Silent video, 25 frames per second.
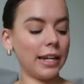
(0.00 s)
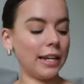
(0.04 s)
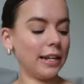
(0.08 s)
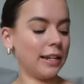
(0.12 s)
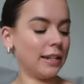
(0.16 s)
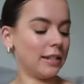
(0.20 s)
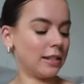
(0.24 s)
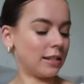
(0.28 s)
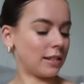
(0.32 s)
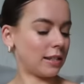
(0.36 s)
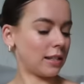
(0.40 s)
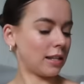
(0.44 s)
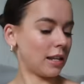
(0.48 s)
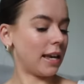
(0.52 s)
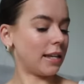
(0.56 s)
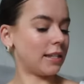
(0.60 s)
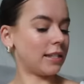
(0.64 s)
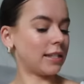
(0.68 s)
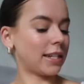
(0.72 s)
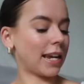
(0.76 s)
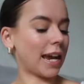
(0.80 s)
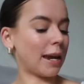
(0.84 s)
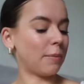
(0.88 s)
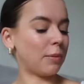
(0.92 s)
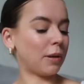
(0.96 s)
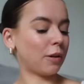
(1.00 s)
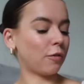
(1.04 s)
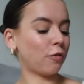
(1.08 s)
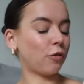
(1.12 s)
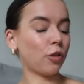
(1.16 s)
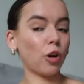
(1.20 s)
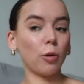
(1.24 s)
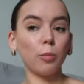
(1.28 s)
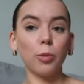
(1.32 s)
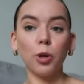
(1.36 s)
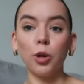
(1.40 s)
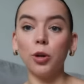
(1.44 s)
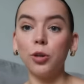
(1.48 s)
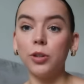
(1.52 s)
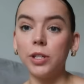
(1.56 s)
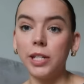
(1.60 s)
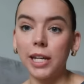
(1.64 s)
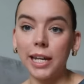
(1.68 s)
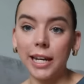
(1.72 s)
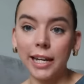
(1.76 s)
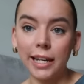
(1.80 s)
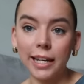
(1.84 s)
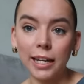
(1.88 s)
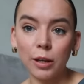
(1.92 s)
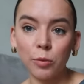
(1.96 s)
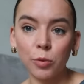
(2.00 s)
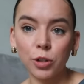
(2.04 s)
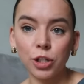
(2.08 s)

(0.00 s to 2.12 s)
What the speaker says: is Escaping from Houdini,